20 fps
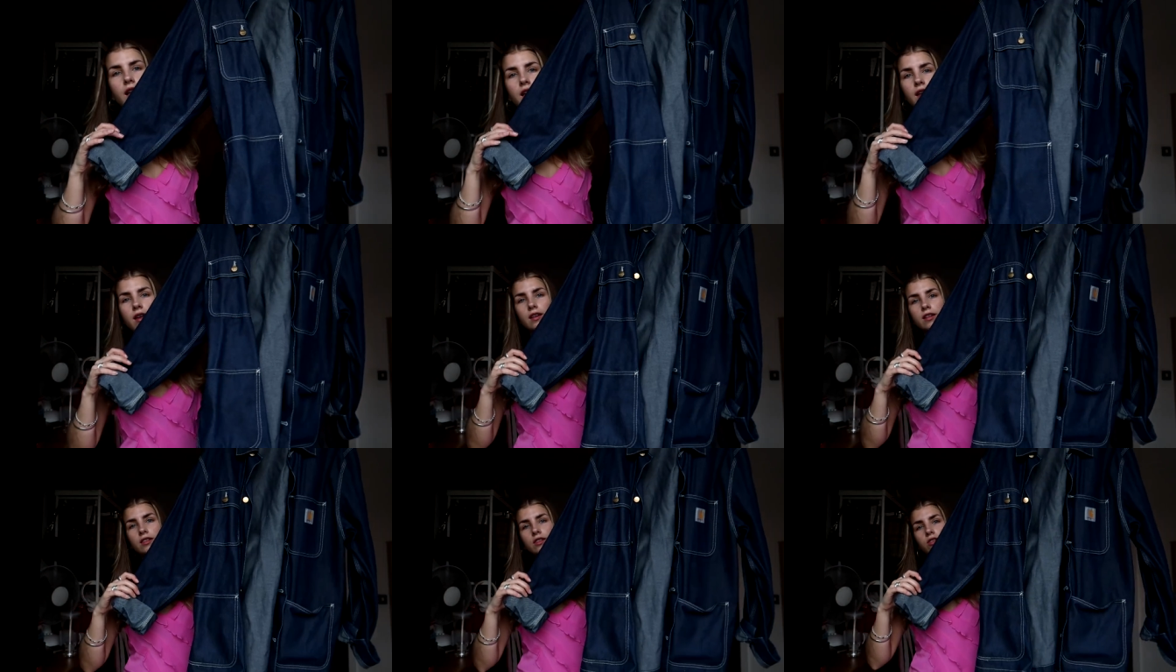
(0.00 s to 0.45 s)

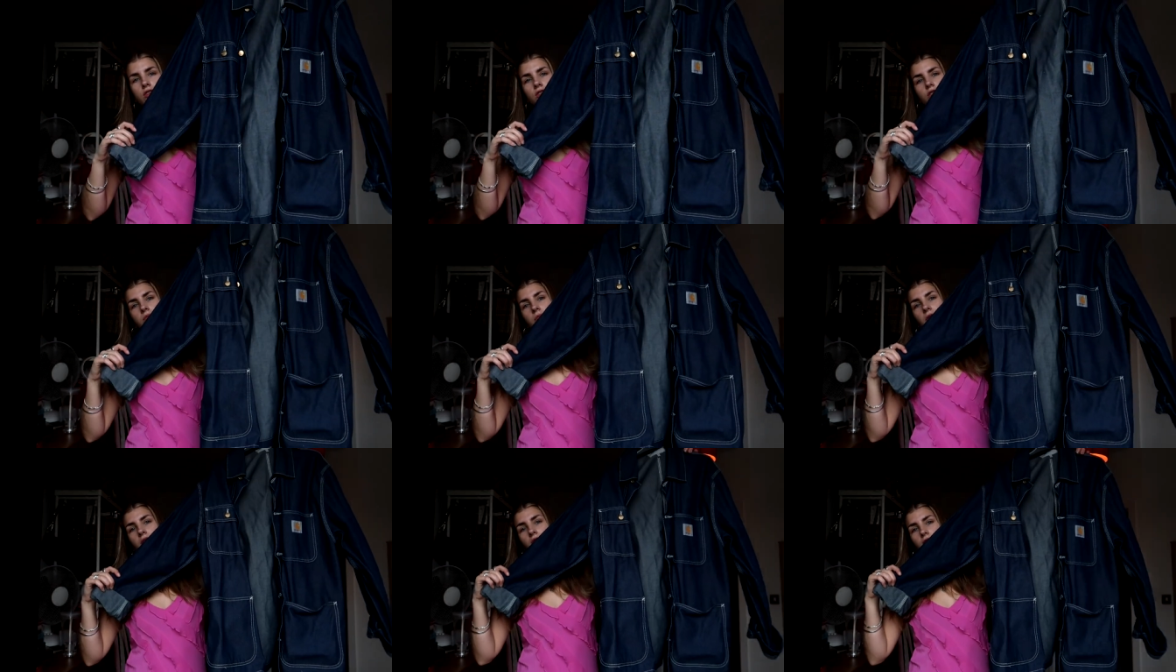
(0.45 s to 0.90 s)
like
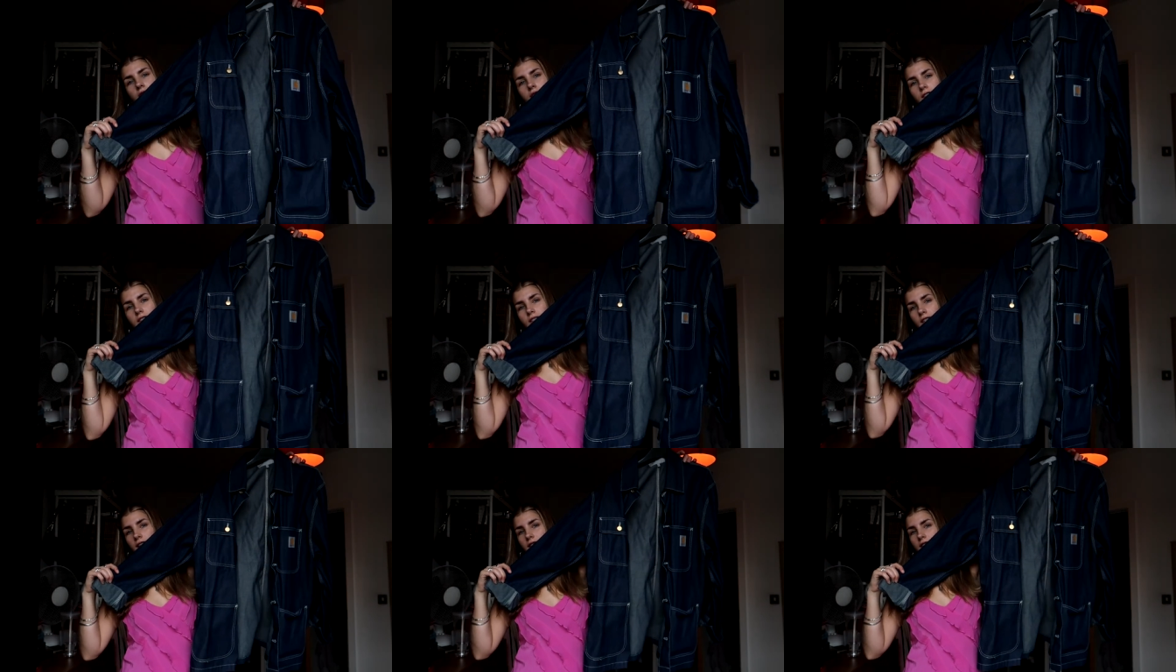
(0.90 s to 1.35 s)
super
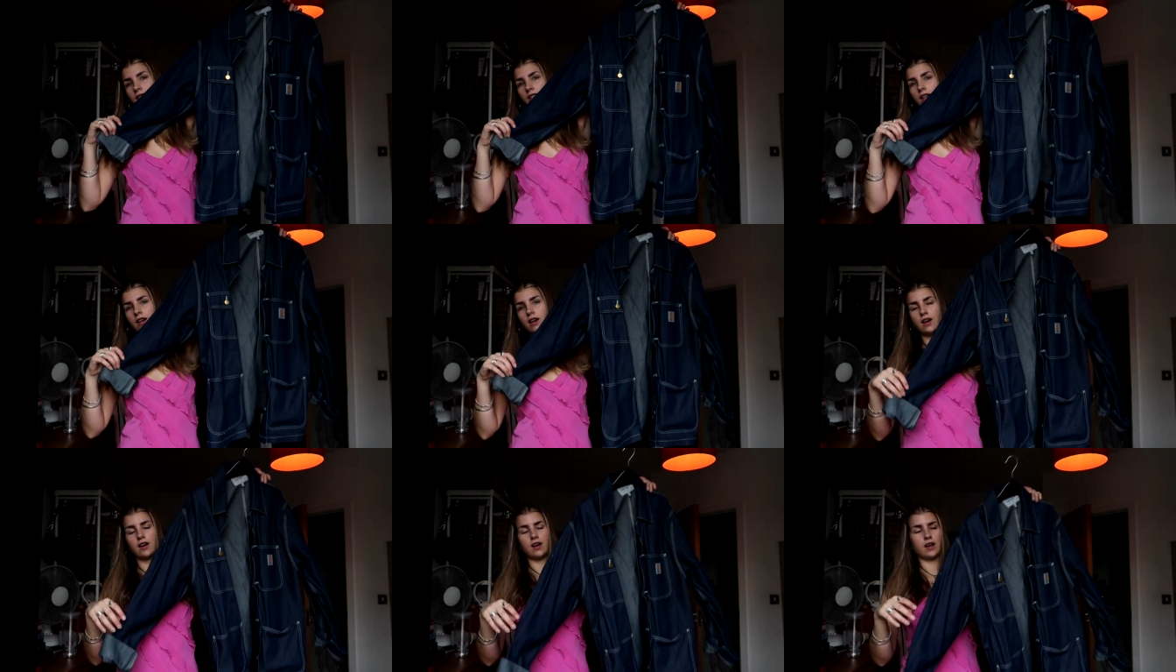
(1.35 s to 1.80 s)
oversized
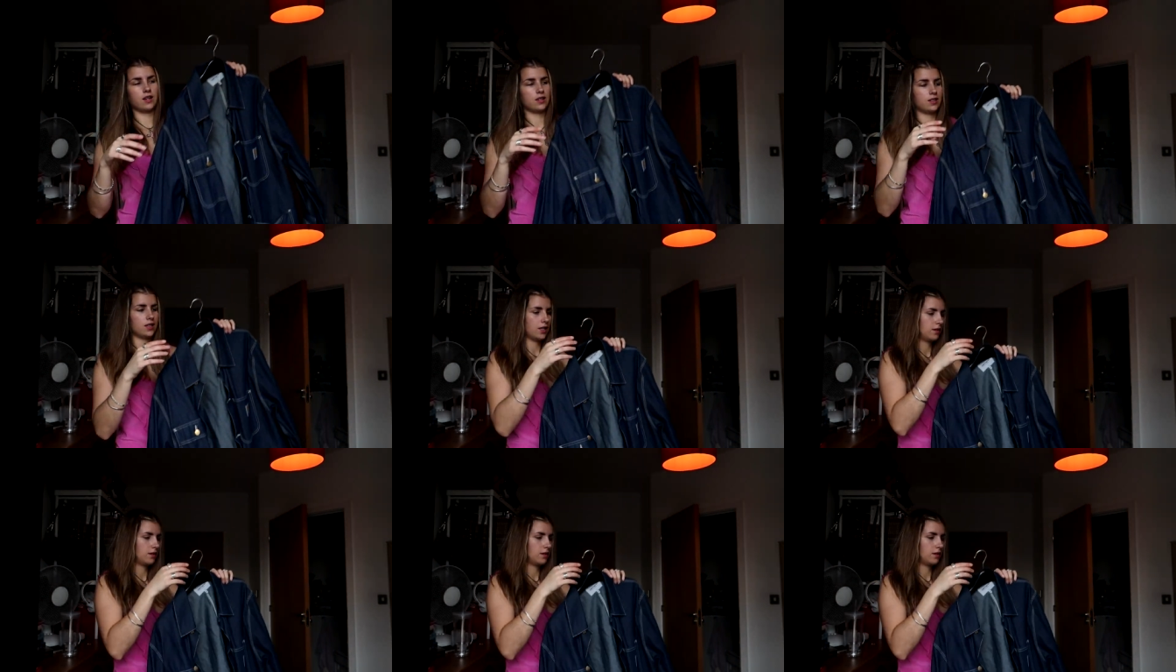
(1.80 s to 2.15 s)
Carhartt